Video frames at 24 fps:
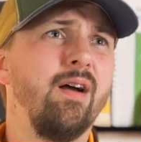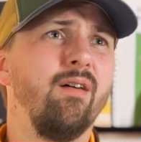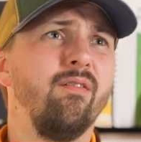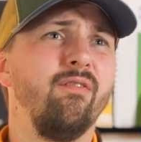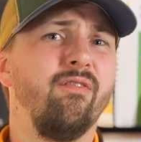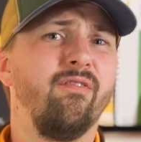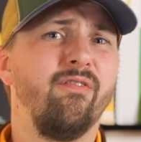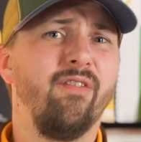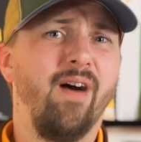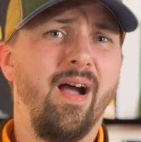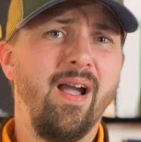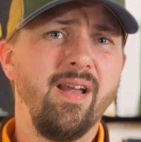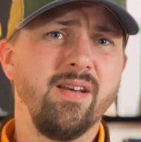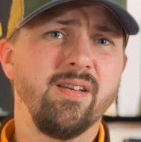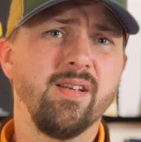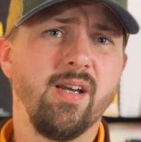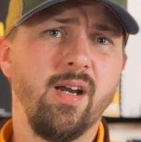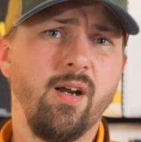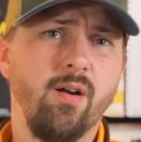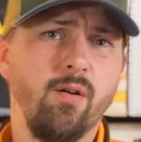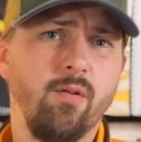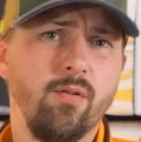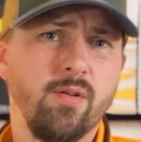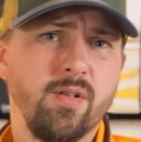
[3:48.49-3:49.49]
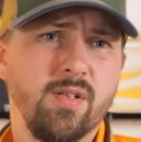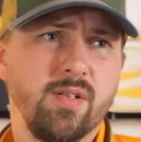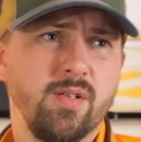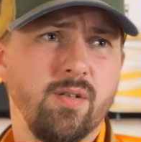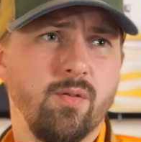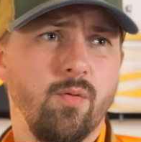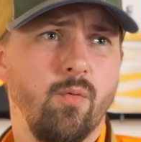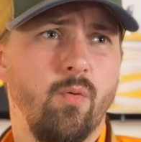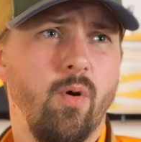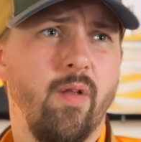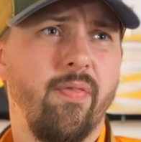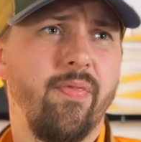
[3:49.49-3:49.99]
Find out
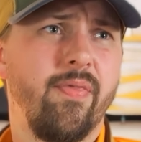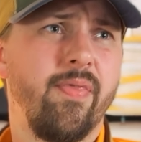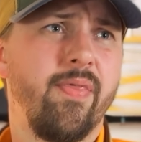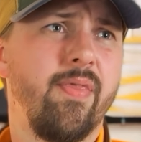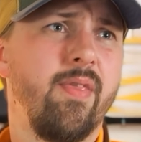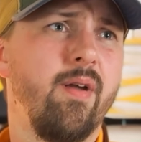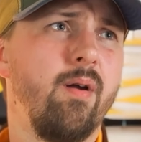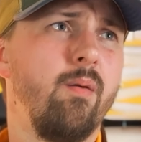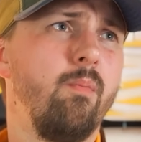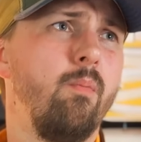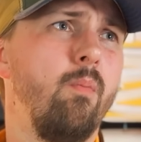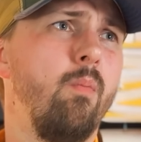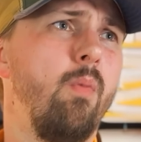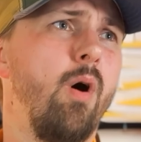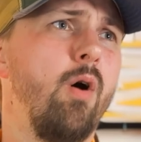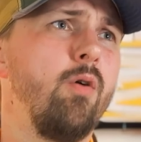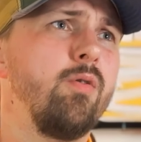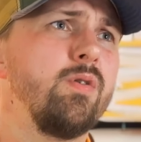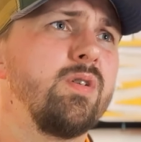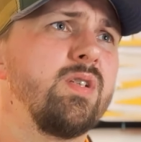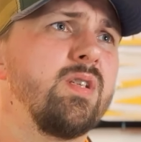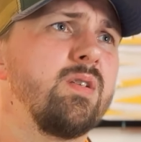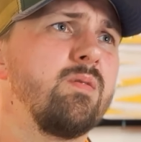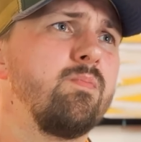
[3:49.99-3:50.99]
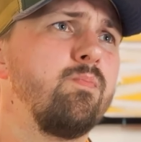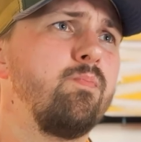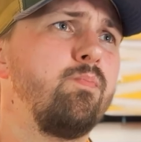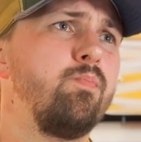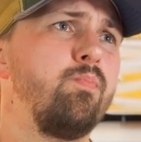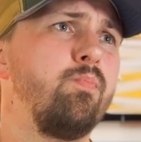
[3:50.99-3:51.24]
what the most